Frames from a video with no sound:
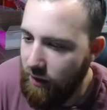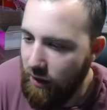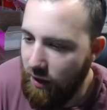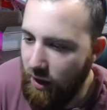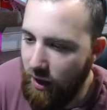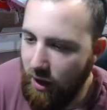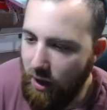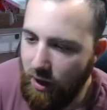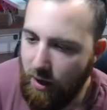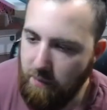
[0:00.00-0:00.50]

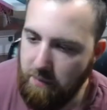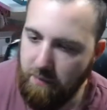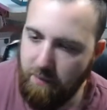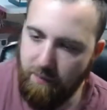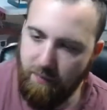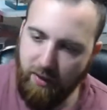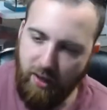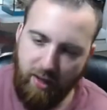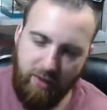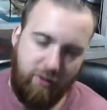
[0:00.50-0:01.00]
Um,
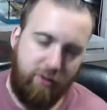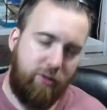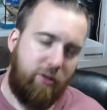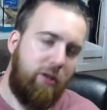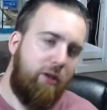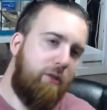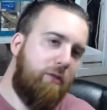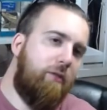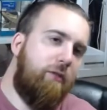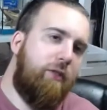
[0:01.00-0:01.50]
and there's
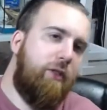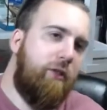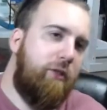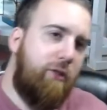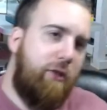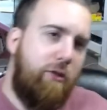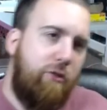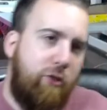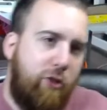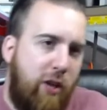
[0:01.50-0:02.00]
no there's
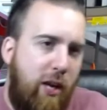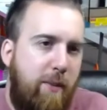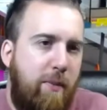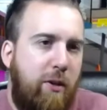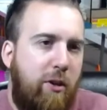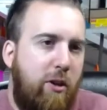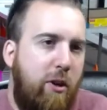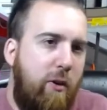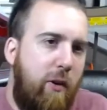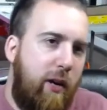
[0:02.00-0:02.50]
no shame in
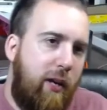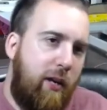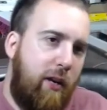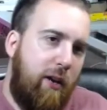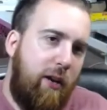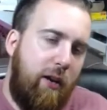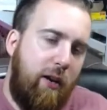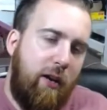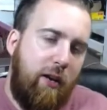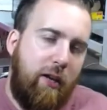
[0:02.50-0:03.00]
going
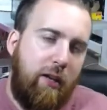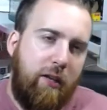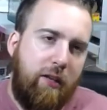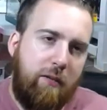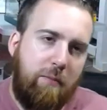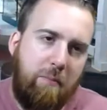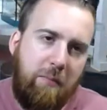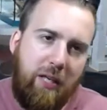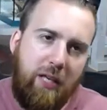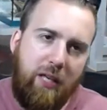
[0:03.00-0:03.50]
uh,
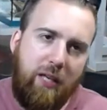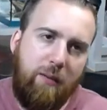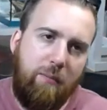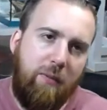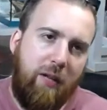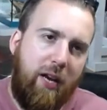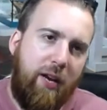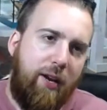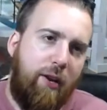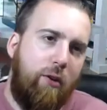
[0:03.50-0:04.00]
medium
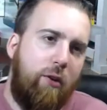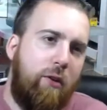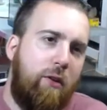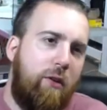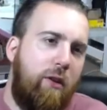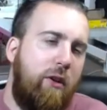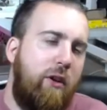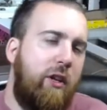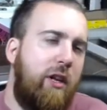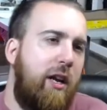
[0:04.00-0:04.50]
light or
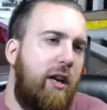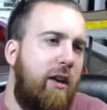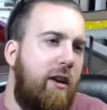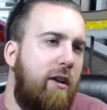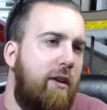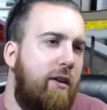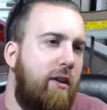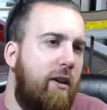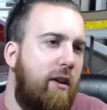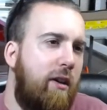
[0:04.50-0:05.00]
low light
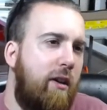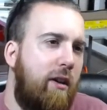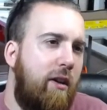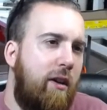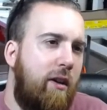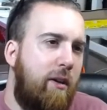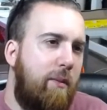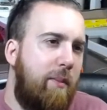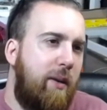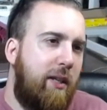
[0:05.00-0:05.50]
on uh,
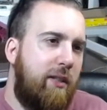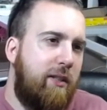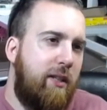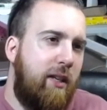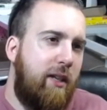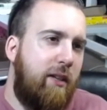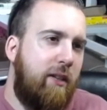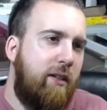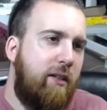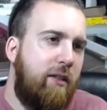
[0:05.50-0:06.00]
on a big tank.